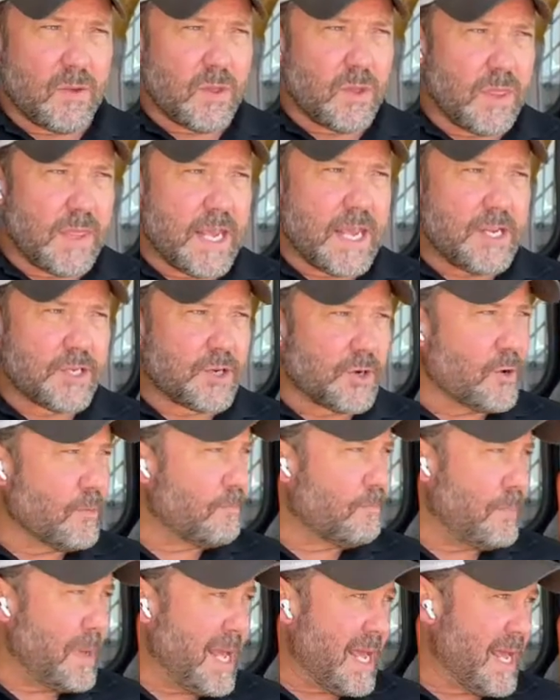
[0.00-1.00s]
These are
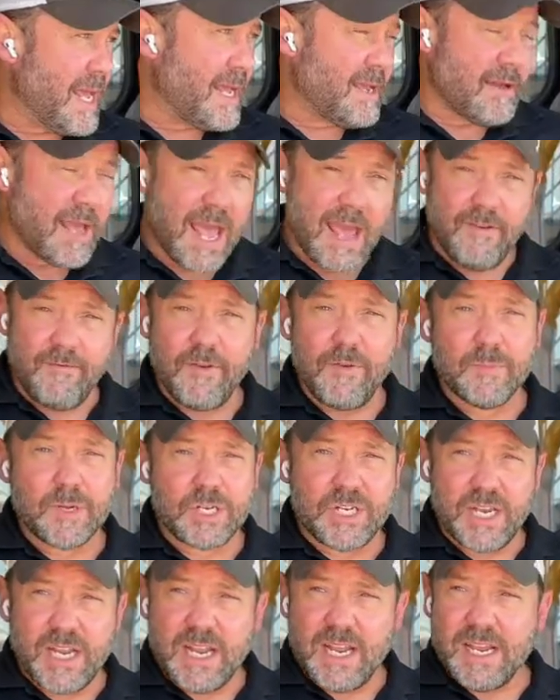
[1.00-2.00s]
big, heavy
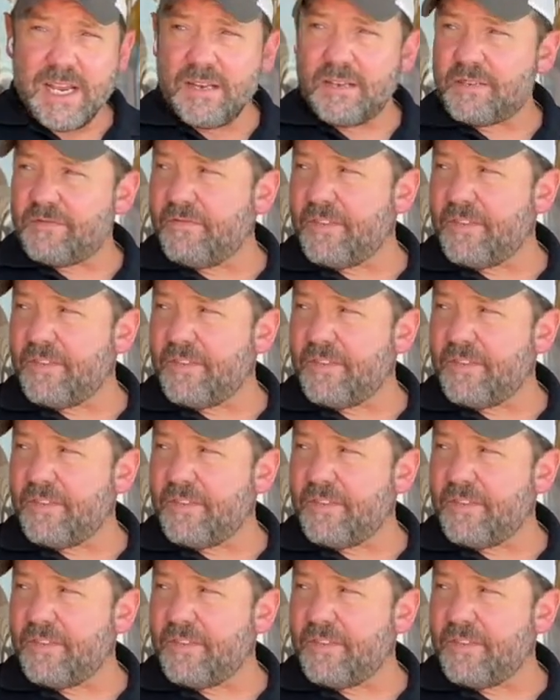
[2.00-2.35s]
machines.